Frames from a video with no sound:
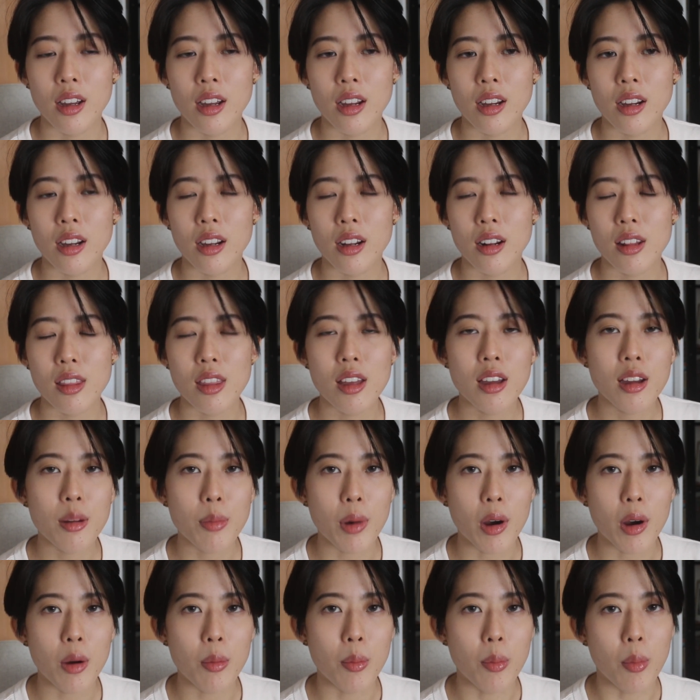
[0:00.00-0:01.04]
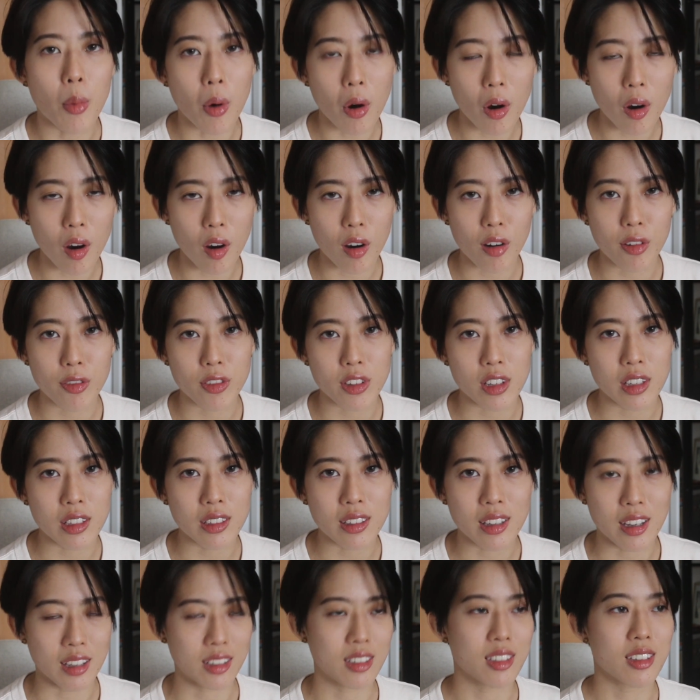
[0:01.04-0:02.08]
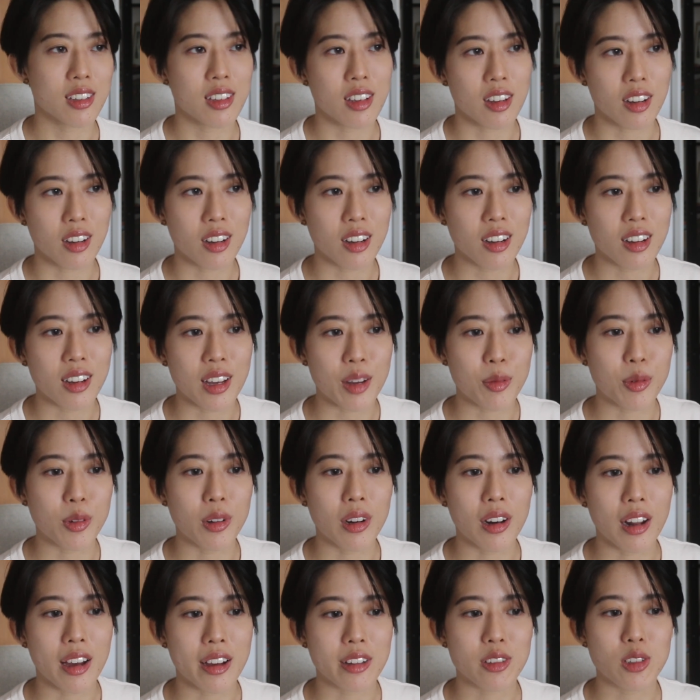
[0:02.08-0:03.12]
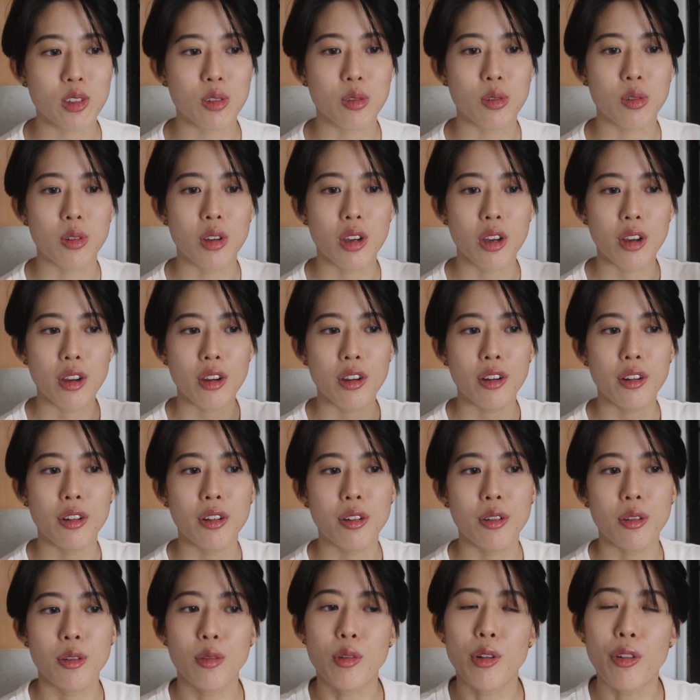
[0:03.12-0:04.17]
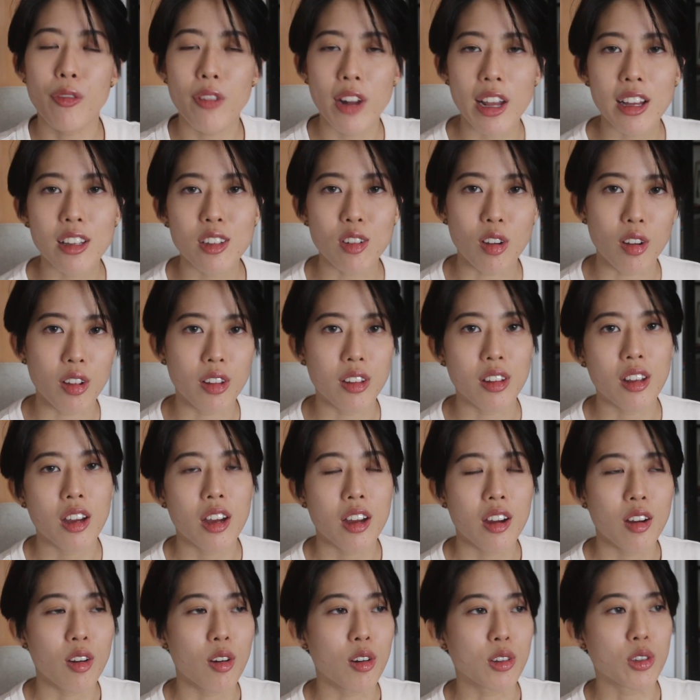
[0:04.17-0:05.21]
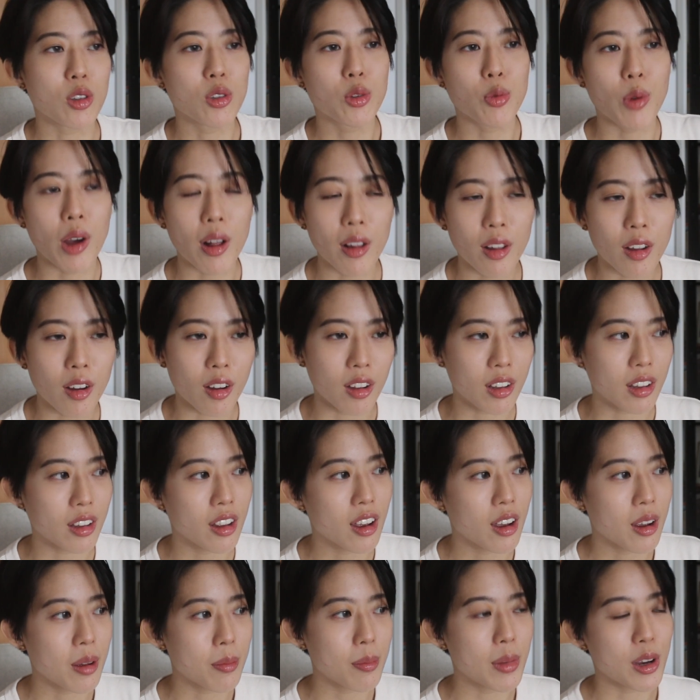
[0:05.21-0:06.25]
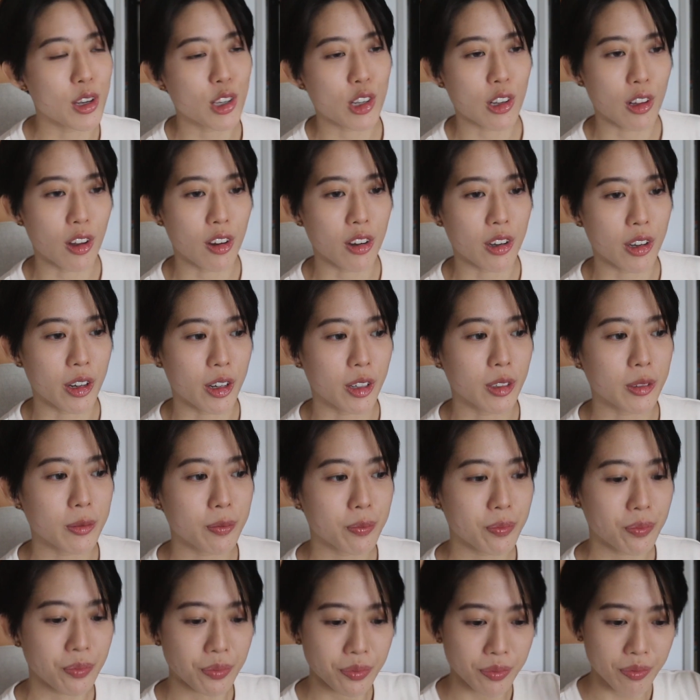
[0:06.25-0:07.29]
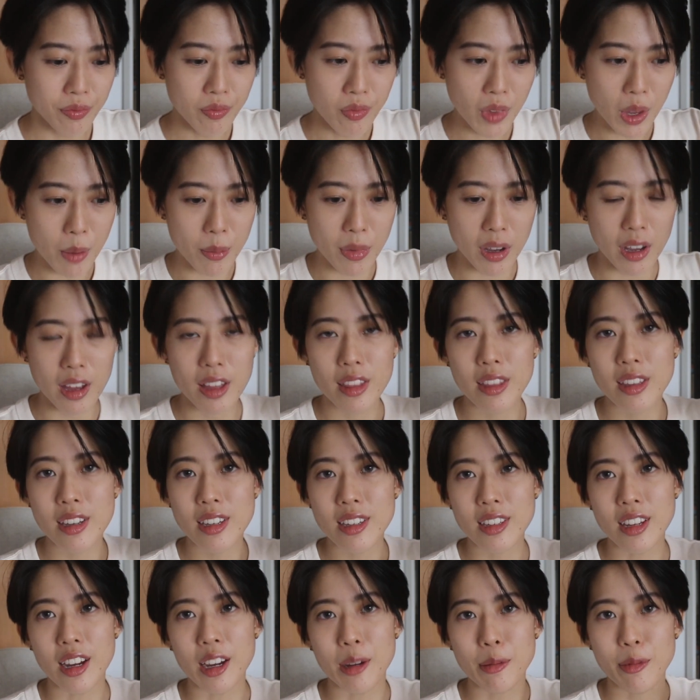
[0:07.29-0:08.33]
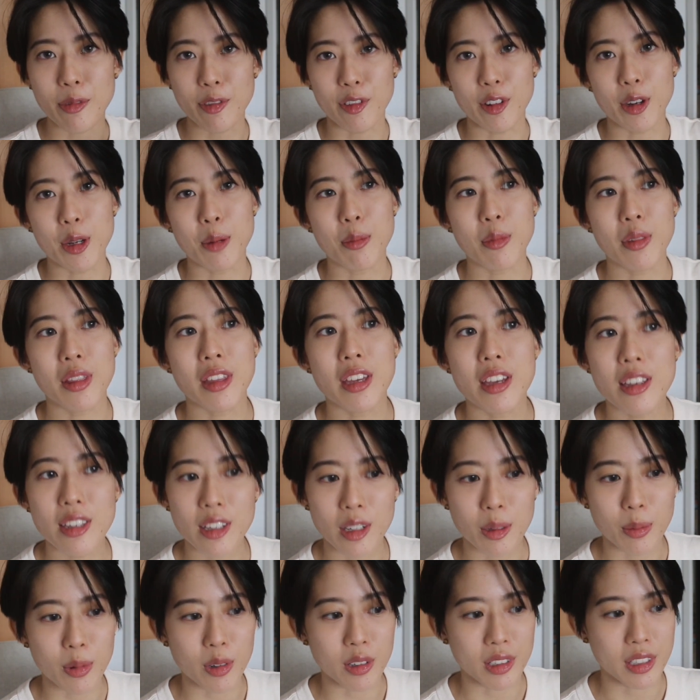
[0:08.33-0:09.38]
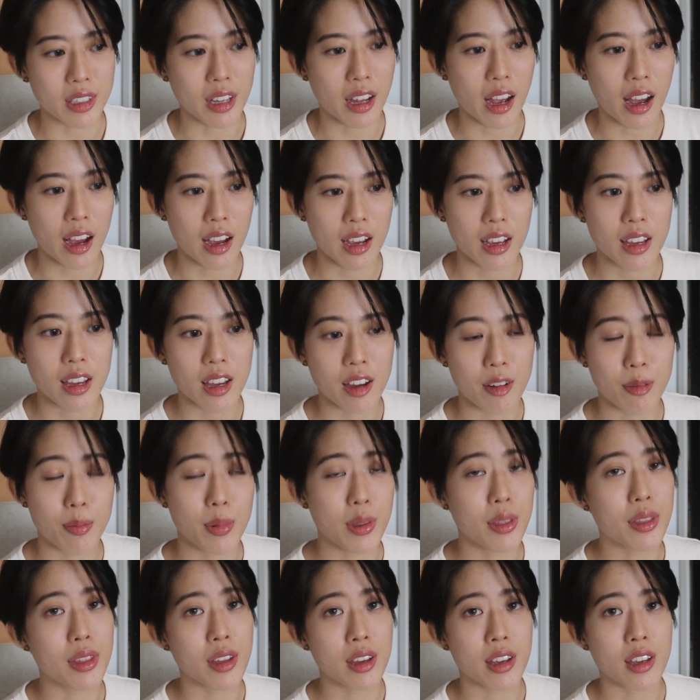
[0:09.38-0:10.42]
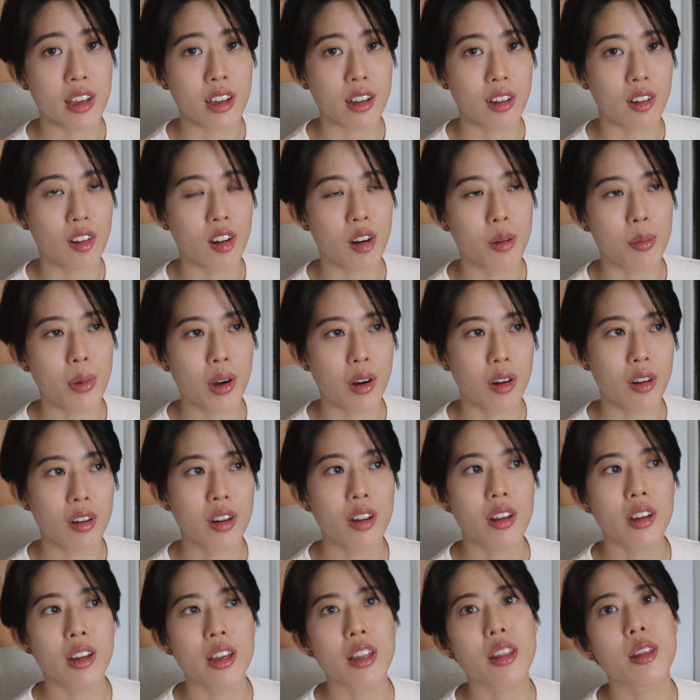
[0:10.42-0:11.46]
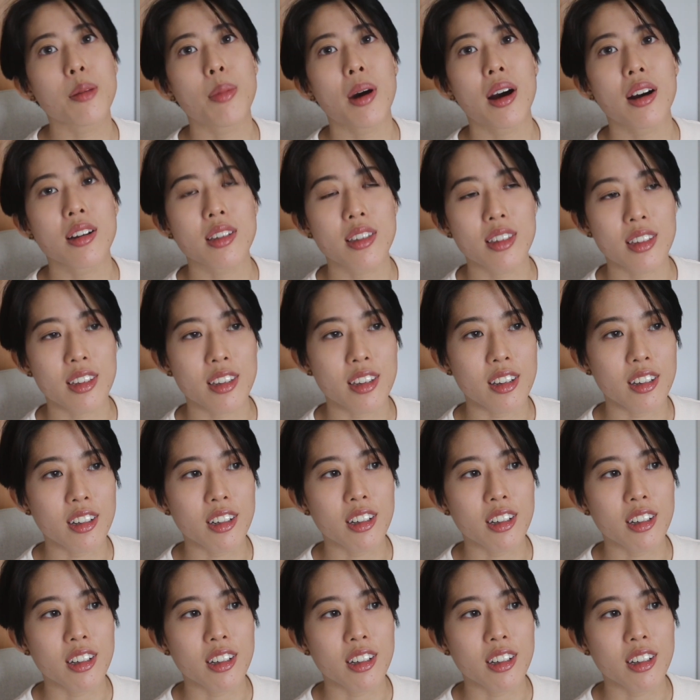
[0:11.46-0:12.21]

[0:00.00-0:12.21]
think about more often next year and would like to reflect on or to dwell on much longer. But at this time frame, these are the books that I have been thinking a lot about in the past year.